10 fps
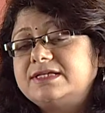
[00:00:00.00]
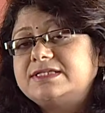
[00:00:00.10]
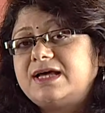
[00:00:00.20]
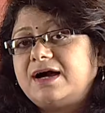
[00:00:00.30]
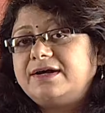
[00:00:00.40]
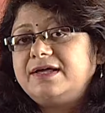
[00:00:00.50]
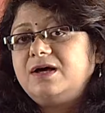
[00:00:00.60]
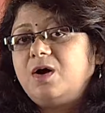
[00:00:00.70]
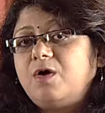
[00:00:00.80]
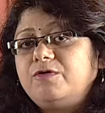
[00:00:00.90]
study
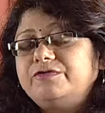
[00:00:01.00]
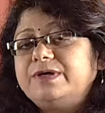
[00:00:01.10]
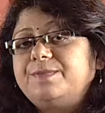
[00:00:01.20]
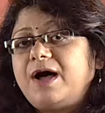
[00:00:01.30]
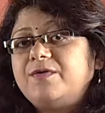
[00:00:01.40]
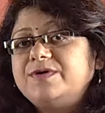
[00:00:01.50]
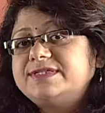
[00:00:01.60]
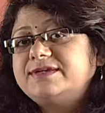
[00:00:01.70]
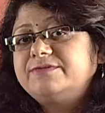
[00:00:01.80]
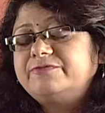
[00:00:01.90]
of the powers
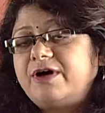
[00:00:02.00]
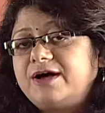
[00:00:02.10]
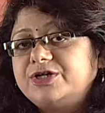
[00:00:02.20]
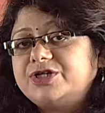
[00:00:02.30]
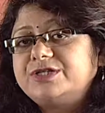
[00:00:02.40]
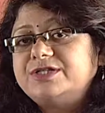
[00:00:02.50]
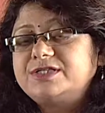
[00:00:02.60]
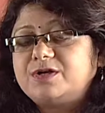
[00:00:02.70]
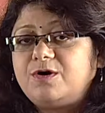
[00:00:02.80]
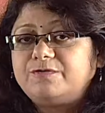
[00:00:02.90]
and functions
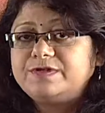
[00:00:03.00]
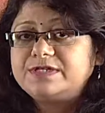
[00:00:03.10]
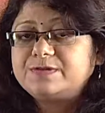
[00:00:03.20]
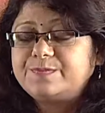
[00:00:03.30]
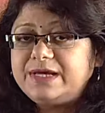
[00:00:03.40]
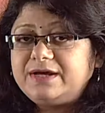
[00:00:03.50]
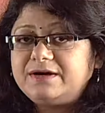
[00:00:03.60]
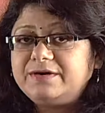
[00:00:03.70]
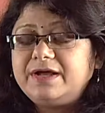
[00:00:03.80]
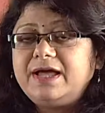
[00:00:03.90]
of the
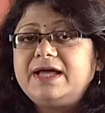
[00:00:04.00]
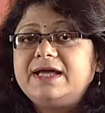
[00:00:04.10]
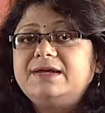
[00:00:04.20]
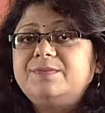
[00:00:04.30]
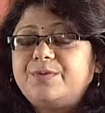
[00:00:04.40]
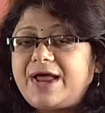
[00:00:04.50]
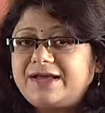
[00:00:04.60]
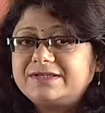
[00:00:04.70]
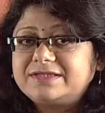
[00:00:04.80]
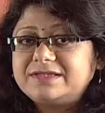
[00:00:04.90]
Speaker in
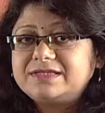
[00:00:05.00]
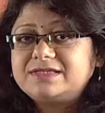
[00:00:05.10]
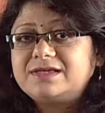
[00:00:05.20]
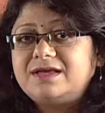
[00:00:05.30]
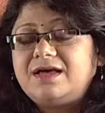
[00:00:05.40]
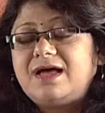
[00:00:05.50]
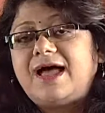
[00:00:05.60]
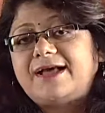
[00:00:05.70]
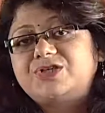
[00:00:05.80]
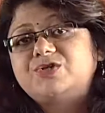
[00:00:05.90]
practice
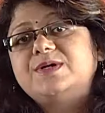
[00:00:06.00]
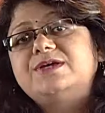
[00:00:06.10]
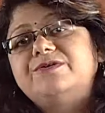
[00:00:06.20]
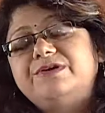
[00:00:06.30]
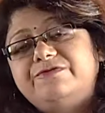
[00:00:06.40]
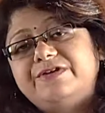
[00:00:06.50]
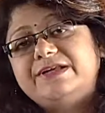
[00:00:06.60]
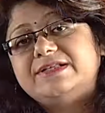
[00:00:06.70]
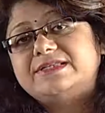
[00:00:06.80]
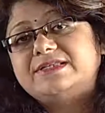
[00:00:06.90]
actually
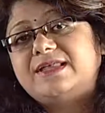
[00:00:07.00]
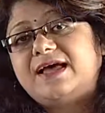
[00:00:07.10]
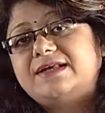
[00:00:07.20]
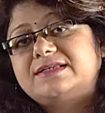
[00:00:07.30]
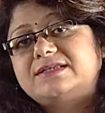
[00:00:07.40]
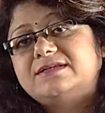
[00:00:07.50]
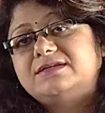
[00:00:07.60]
reveals that